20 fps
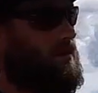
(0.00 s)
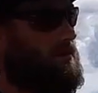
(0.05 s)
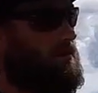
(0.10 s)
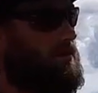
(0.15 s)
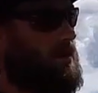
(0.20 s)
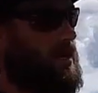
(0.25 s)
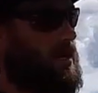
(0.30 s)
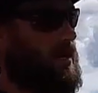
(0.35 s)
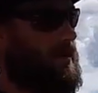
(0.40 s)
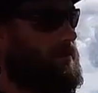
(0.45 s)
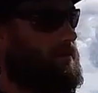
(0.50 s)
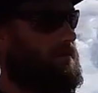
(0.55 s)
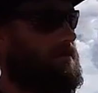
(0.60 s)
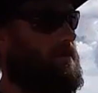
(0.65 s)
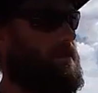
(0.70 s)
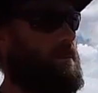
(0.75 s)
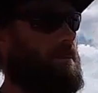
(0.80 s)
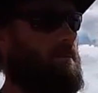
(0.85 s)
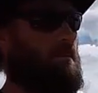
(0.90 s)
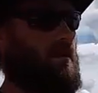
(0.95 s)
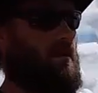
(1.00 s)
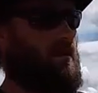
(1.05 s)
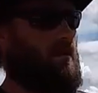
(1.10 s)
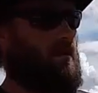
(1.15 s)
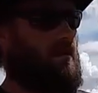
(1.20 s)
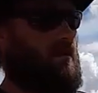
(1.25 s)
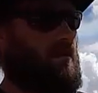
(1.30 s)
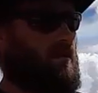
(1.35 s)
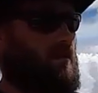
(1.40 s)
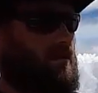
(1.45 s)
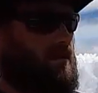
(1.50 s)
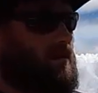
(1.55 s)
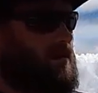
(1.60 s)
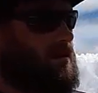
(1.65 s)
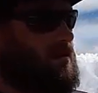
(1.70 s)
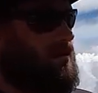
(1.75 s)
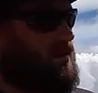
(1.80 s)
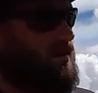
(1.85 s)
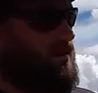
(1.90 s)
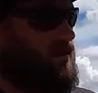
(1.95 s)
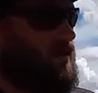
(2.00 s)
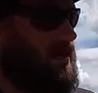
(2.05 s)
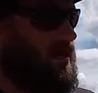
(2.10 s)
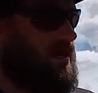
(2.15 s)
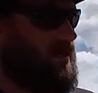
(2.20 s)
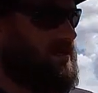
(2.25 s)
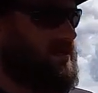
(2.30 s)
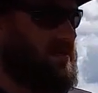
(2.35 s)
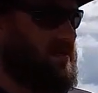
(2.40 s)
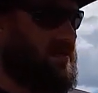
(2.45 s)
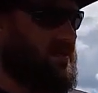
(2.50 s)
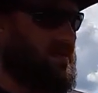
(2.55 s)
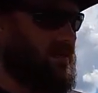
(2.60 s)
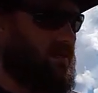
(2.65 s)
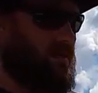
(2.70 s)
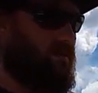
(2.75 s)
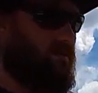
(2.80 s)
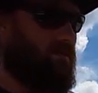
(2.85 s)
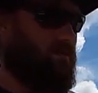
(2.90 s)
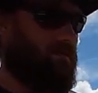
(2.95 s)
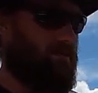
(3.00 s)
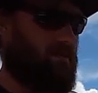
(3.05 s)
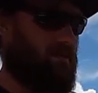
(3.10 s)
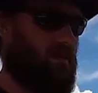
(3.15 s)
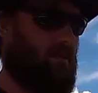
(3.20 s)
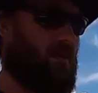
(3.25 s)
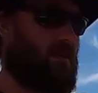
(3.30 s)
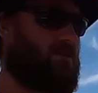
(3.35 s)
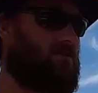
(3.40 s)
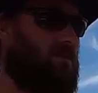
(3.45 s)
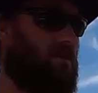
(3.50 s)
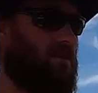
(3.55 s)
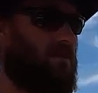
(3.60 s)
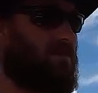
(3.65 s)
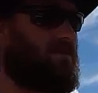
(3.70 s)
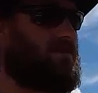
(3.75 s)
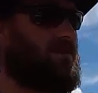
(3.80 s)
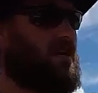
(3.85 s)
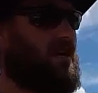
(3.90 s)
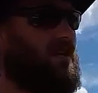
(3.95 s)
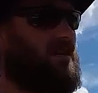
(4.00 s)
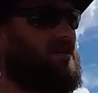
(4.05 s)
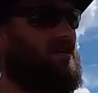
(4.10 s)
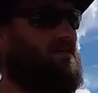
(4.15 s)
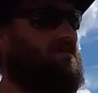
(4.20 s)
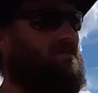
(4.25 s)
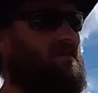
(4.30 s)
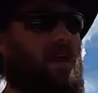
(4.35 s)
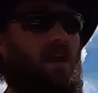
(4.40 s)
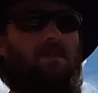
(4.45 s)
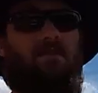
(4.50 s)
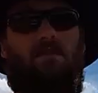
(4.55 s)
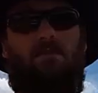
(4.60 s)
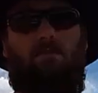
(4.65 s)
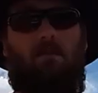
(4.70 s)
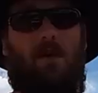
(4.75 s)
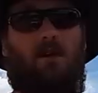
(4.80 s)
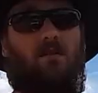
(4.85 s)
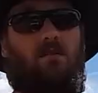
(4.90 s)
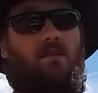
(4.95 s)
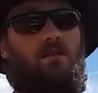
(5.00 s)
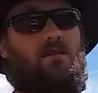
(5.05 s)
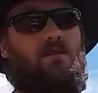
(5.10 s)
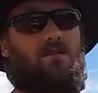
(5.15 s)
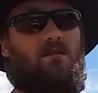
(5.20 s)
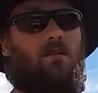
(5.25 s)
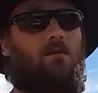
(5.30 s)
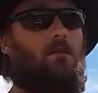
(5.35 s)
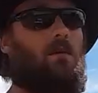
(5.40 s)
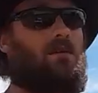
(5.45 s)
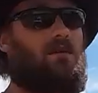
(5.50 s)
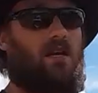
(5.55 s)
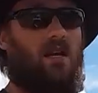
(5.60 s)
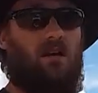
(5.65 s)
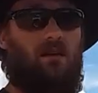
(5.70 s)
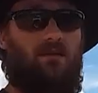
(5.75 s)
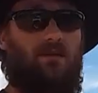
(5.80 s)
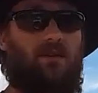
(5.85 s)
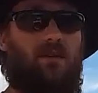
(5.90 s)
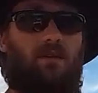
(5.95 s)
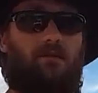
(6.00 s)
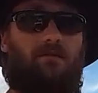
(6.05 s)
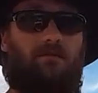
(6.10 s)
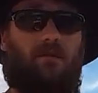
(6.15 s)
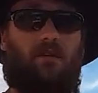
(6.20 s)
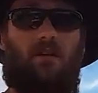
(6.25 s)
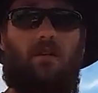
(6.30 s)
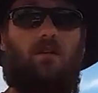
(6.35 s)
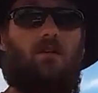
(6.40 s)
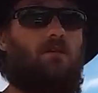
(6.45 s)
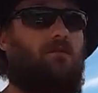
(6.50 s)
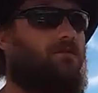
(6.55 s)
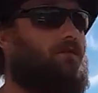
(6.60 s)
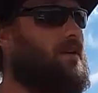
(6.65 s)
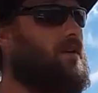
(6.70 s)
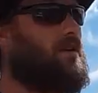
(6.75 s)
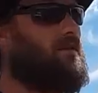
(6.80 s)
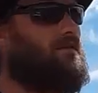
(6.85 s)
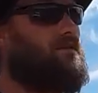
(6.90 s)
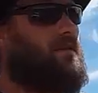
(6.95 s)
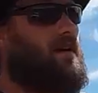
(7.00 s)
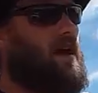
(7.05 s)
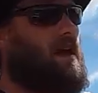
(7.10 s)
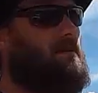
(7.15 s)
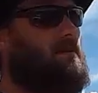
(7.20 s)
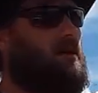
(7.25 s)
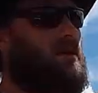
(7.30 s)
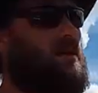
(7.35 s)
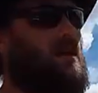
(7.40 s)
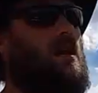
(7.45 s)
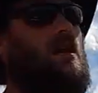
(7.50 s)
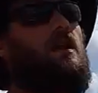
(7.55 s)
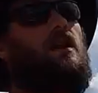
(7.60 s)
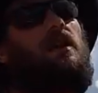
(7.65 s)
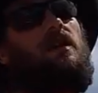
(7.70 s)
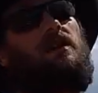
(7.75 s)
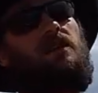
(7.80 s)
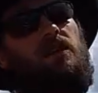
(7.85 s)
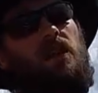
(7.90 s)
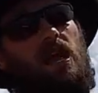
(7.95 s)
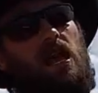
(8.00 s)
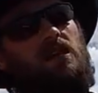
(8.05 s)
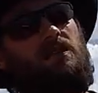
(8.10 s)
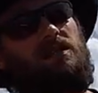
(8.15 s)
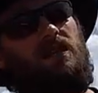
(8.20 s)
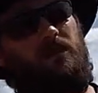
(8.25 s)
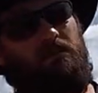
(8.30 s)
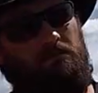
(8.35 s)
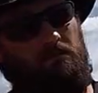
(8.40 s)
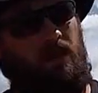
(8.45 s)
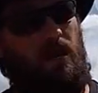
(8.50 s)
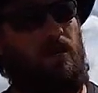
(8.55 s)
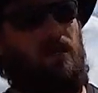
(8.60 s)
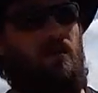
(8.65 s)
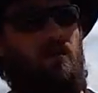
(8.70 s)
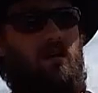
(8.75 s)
But, you know, it's one of those things, the flavor's better, it's so much healthier for you, for your family. And yes, it might